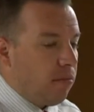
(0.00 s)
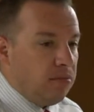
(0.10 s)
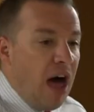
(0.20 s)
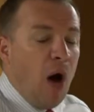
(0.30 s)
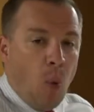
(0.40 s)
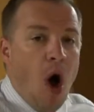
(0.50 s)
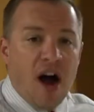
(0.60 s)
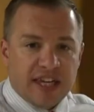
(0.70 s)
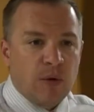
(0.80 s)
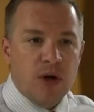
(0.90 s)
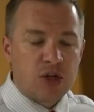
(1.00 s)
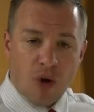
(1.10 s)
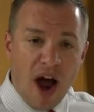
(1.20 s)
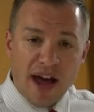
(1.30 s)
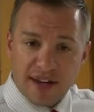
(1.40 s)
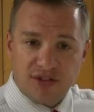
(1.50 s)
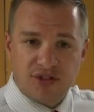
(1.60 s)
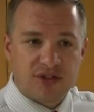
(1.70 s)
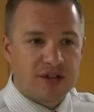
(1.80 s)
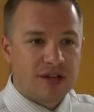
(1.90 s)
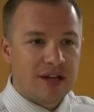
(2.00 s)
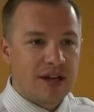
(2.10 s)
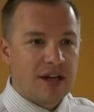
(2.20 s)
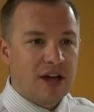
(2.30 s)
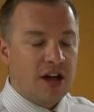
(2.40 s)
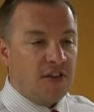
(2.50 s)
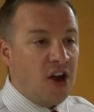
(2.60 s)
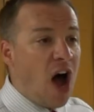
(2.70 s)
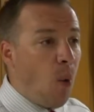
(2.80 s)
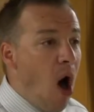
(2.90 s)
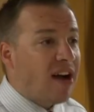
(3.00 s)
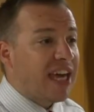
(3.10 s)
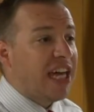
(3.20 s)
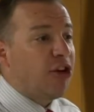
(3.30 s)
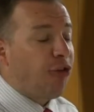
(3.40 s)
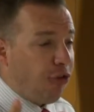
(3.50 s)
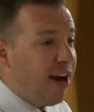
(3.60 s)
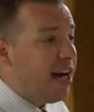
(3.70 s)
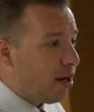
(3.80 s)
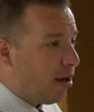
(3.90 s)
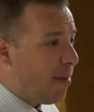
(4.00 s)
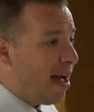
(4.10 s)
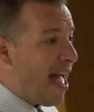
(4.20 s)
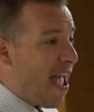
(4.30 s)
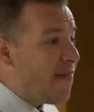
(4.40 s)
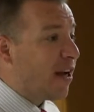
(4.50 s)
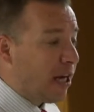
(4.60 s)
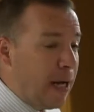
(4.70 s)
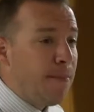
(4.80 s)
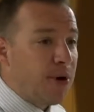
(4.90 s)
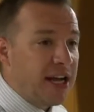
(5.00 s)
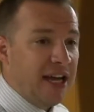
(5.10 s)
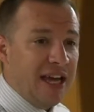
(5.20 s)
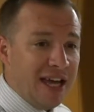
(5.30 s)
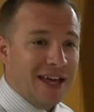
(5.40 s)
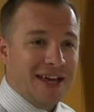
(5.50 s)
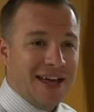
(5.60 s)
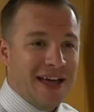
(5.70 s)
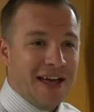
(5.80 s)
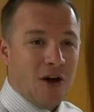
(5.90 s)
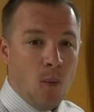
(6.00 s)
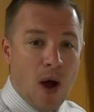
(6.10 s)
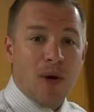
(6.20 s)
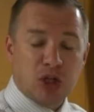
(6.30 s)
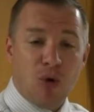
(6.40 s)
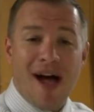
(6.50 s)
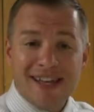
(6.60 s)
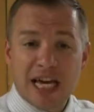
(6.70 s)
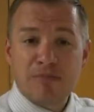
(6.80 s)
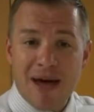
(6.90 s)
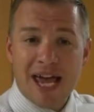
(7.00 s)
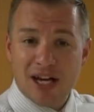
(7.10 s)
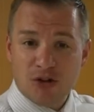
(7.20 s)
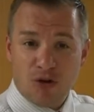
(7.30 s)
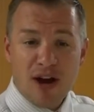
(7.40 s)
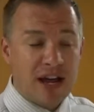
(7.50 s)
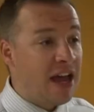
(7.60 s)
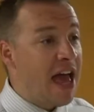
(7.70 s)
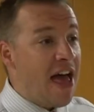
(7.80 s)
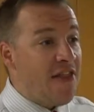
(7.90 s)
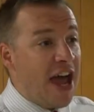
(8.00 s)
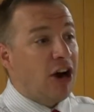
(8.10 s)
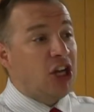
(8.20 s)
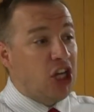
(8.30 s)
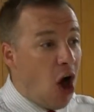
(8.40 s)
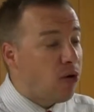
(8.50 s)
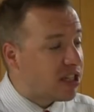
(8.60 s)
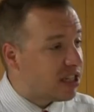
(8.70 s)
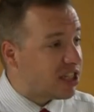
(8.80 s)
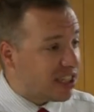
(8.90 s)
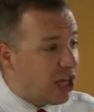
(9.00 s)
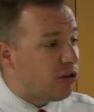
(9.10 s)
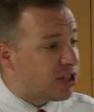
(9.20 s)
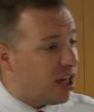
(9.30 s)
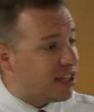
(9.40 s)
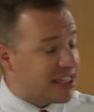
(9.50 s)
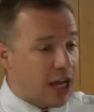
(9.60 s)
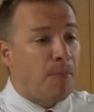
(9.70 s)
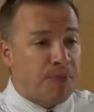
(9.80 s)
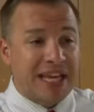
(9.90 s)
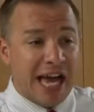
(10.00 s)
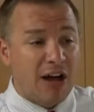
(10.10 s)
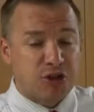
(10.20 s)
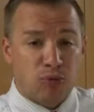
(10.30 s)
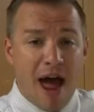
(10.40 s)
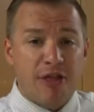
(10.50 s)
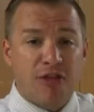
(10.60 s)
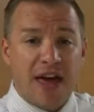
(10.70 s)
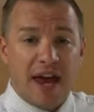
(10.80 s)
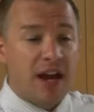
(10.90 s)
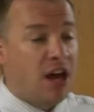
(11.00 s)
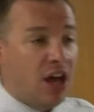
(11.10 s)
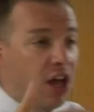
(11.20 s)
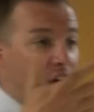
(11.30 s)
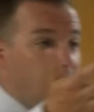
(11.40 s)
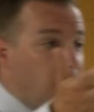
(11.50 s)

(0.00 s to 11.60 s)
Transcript: not walking with Christ. They're not walking in the freedom, in the liberty wherewith Christ hath made us free. They're yoked still to something else rather than the